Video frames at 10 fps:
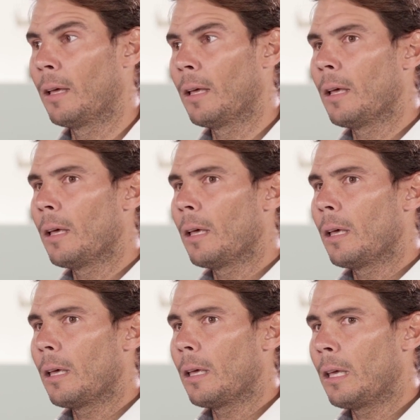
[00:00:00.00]
get
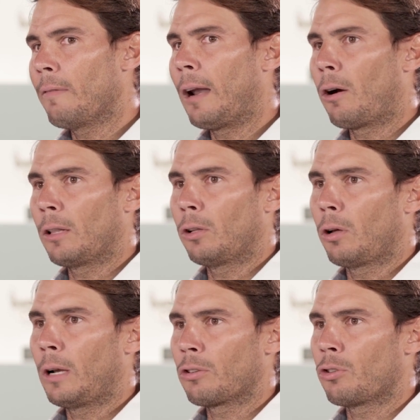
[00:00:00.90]
a more
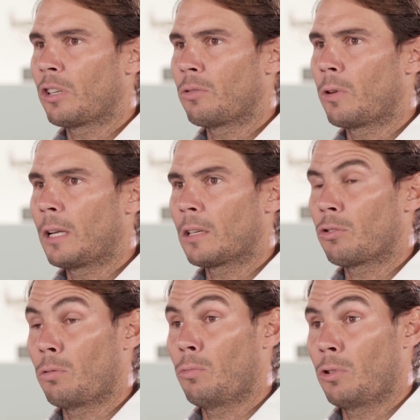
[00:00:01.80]
positive
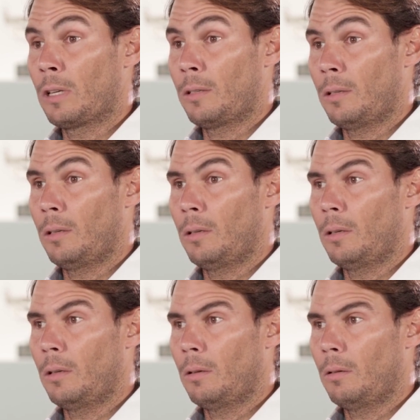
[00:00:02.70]
outlook
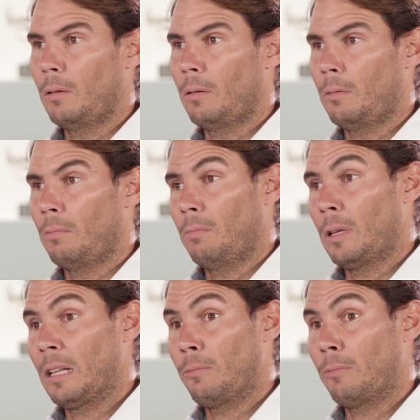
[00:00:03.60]
and